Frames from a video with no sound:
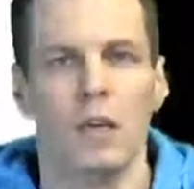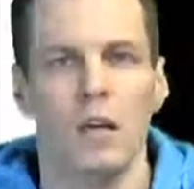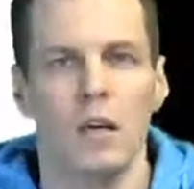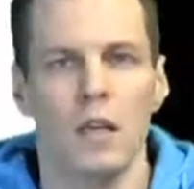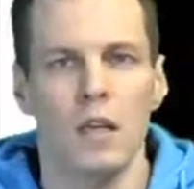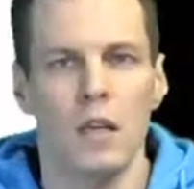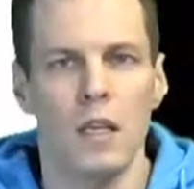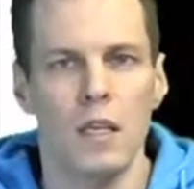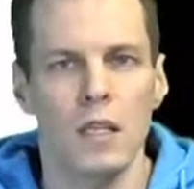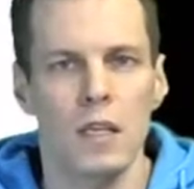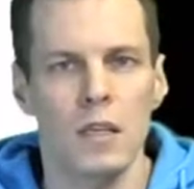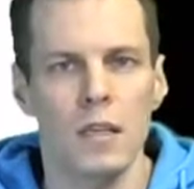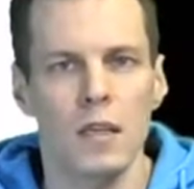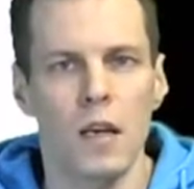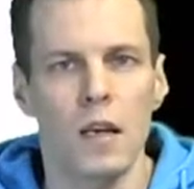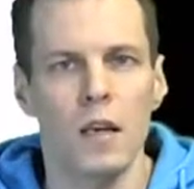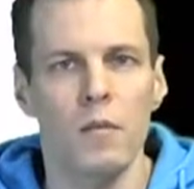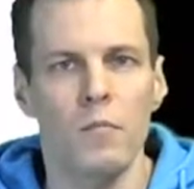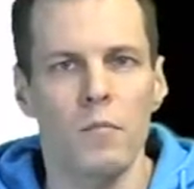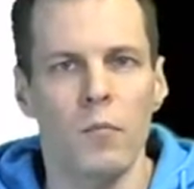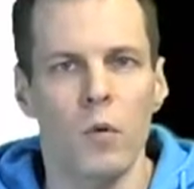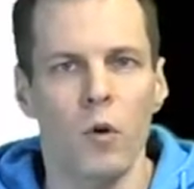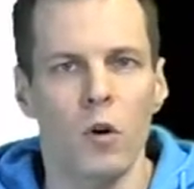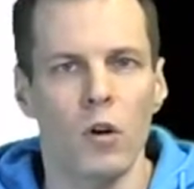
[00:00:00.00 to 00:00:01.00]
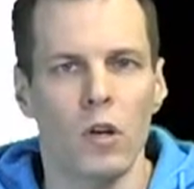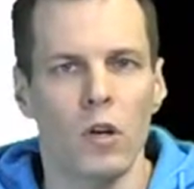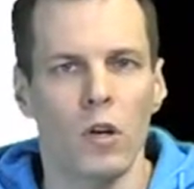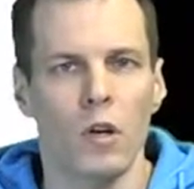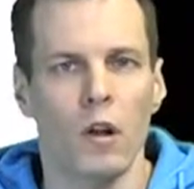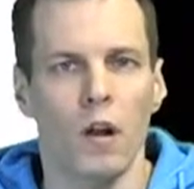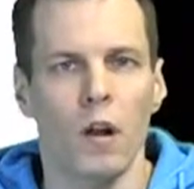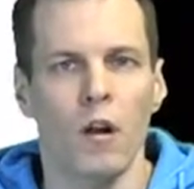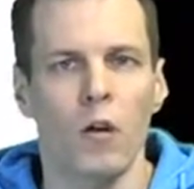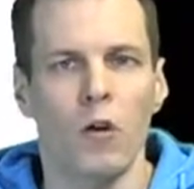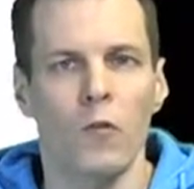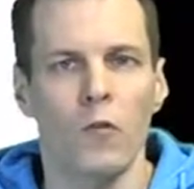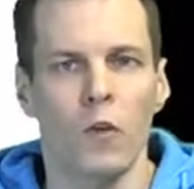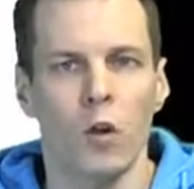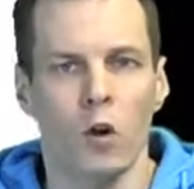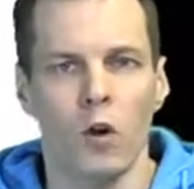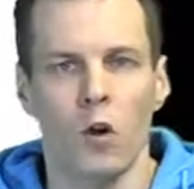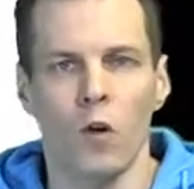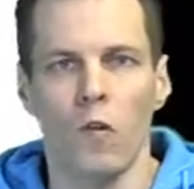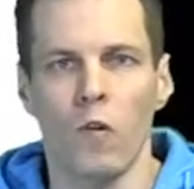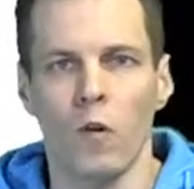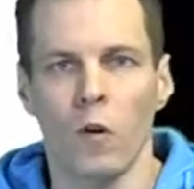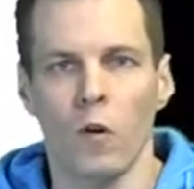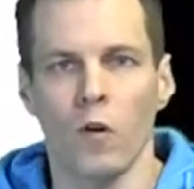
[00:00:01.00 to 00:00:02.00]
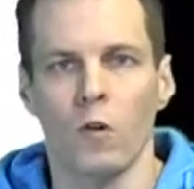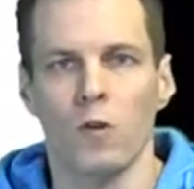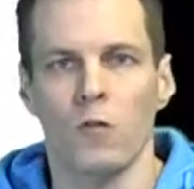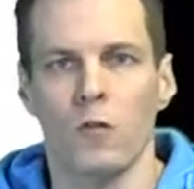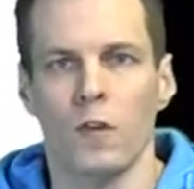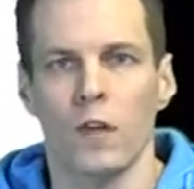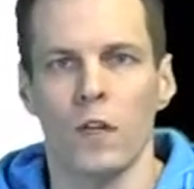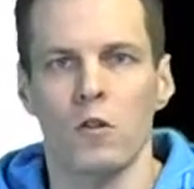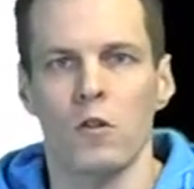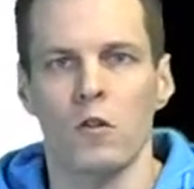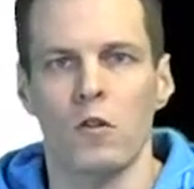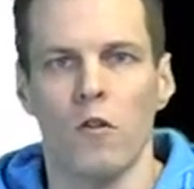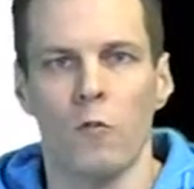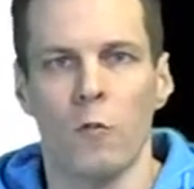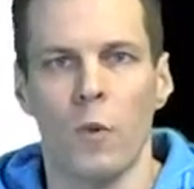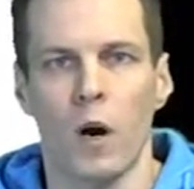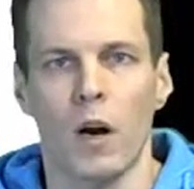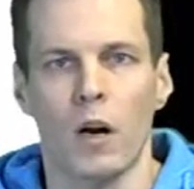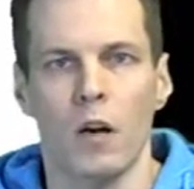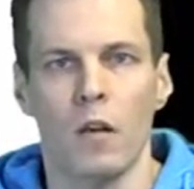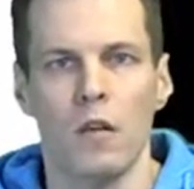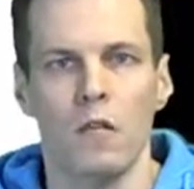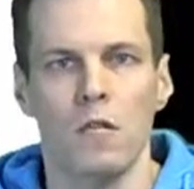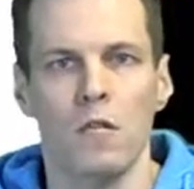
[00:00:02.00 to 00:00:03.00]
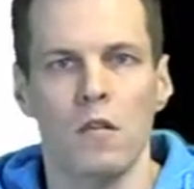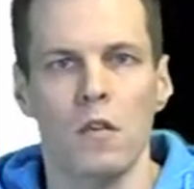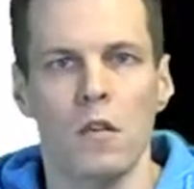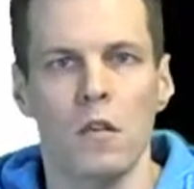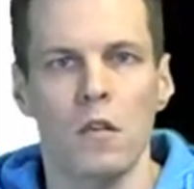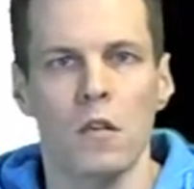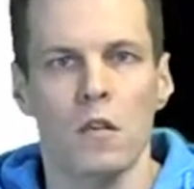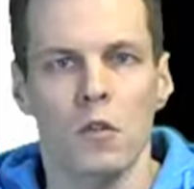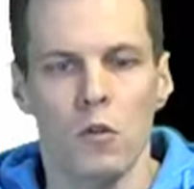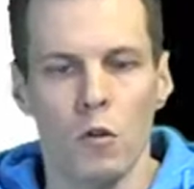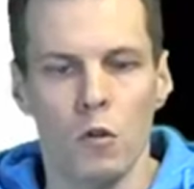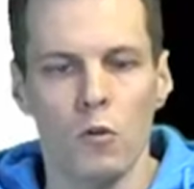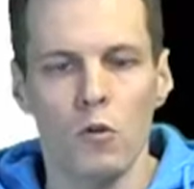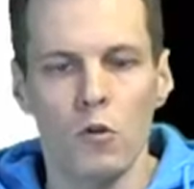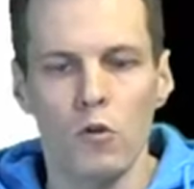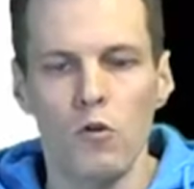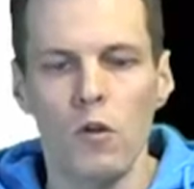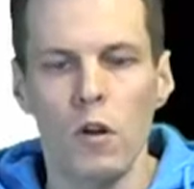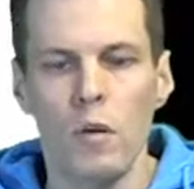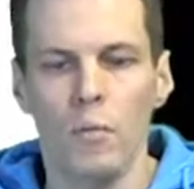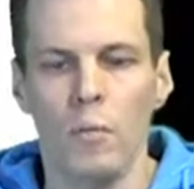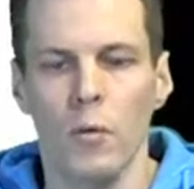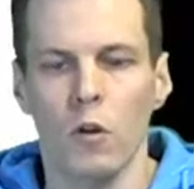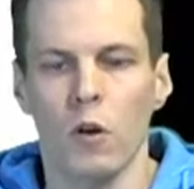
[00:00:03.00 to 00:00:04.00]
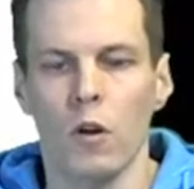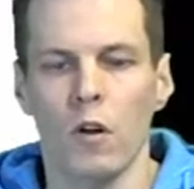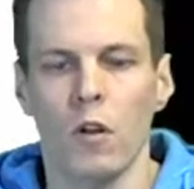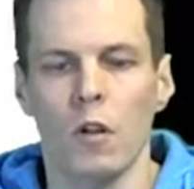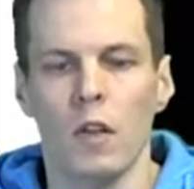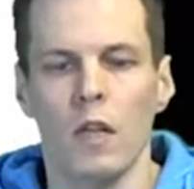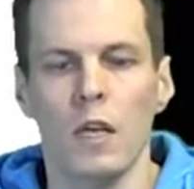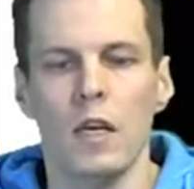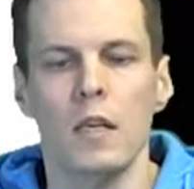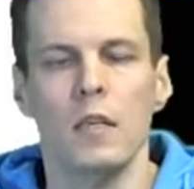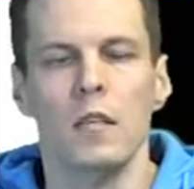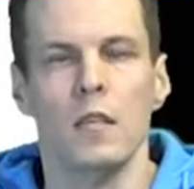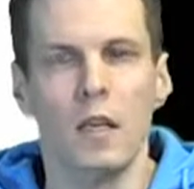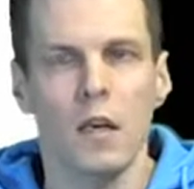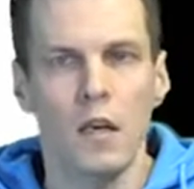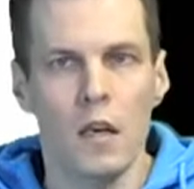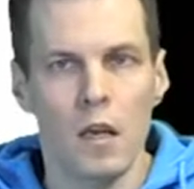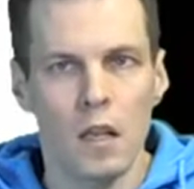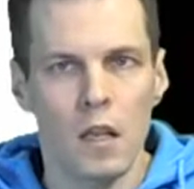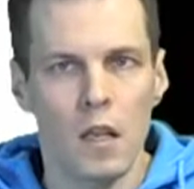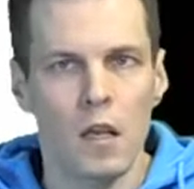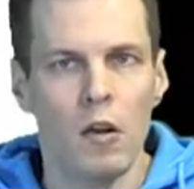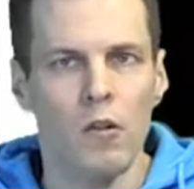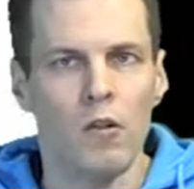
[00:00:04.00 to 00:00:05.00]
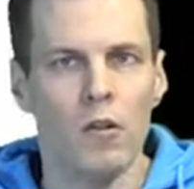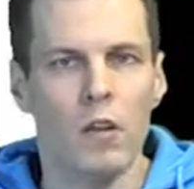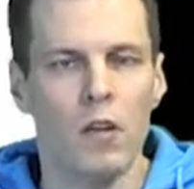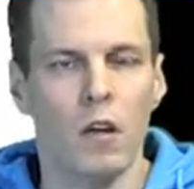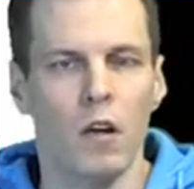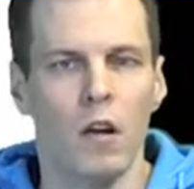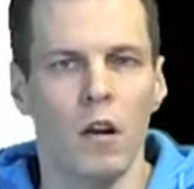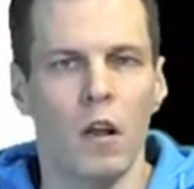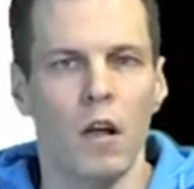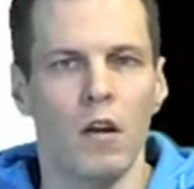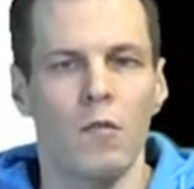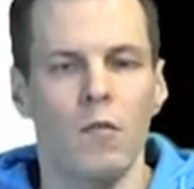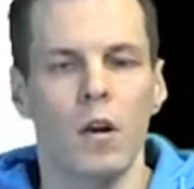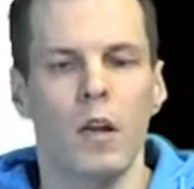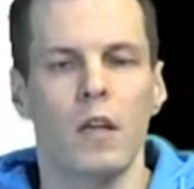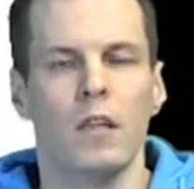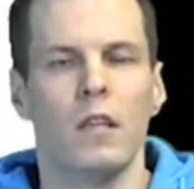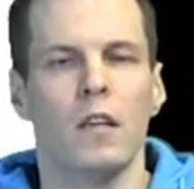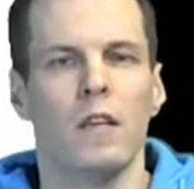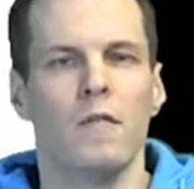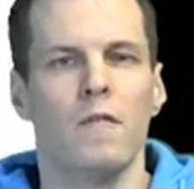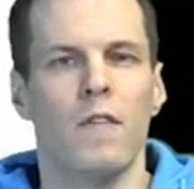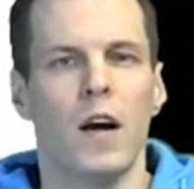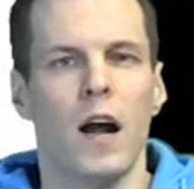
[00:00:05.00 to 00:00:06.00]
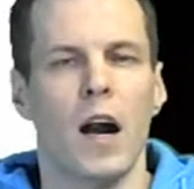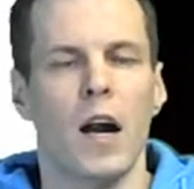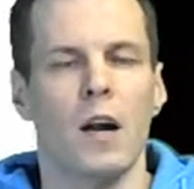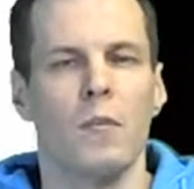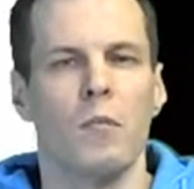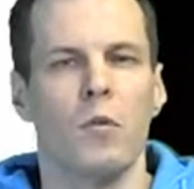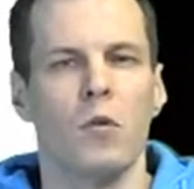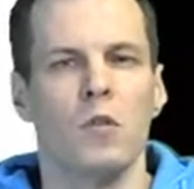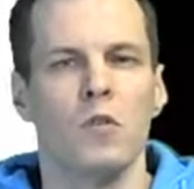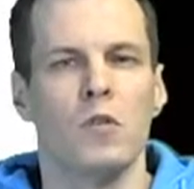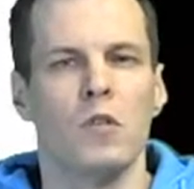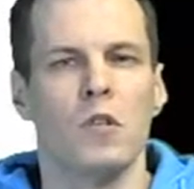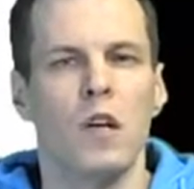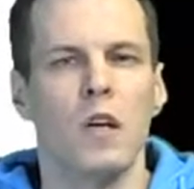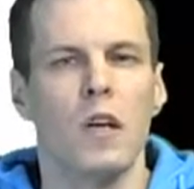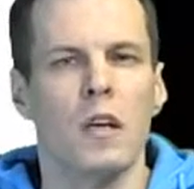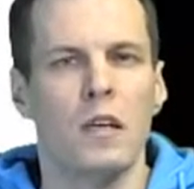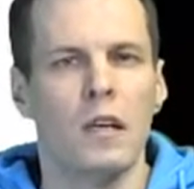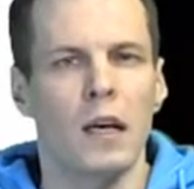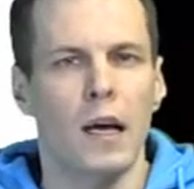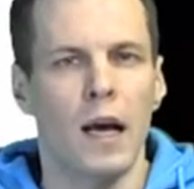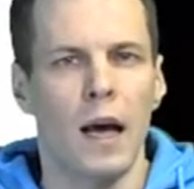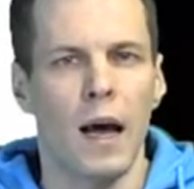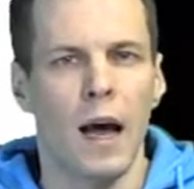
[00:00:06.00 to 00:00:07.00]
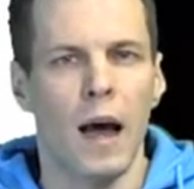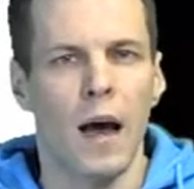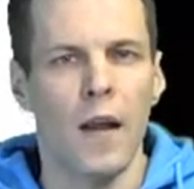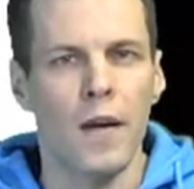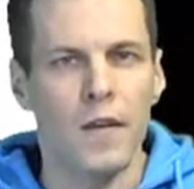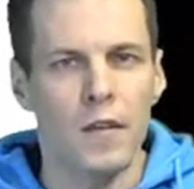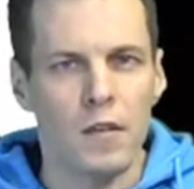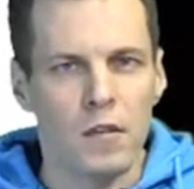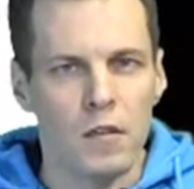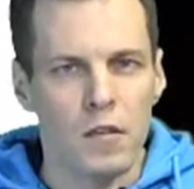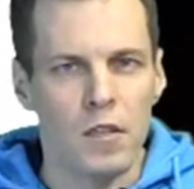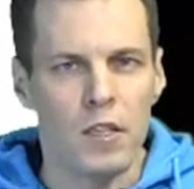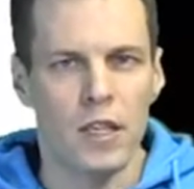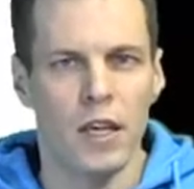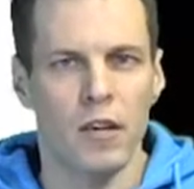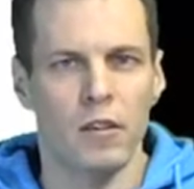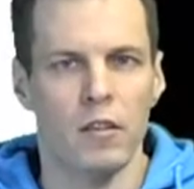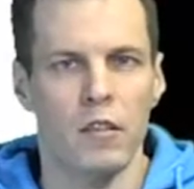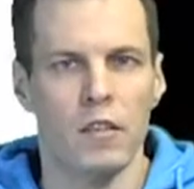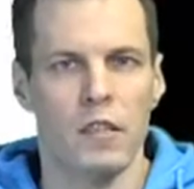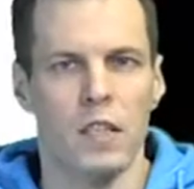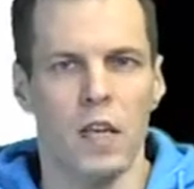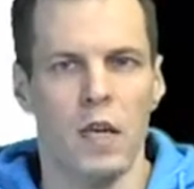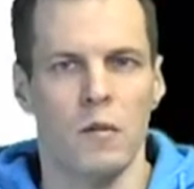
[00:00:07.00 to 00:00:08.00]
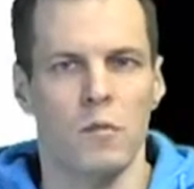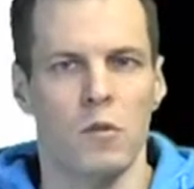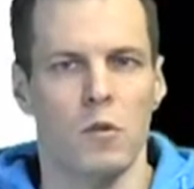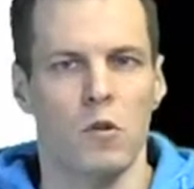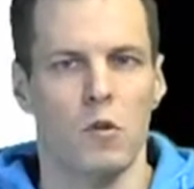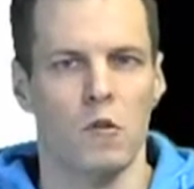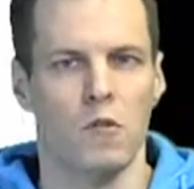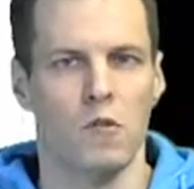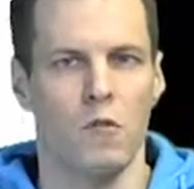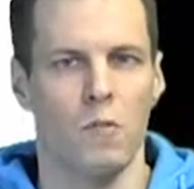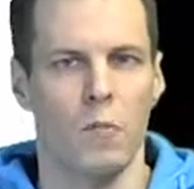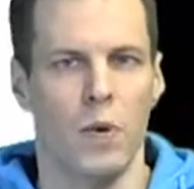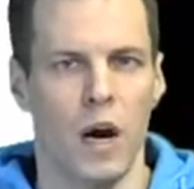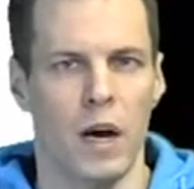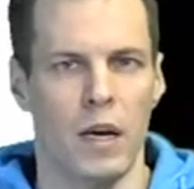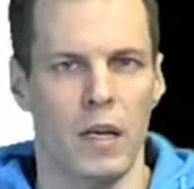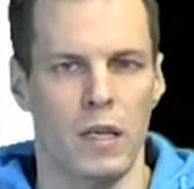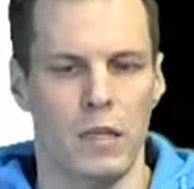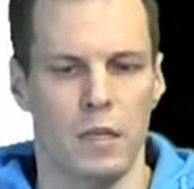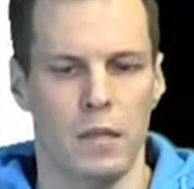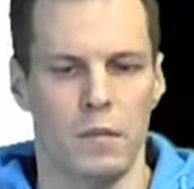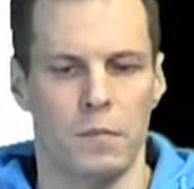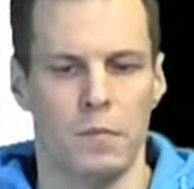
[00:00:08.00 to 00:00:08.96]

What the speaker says: This is an important and often overlooked feature of markers. So two important things: theoretical unrelated variables and share the same source of bias.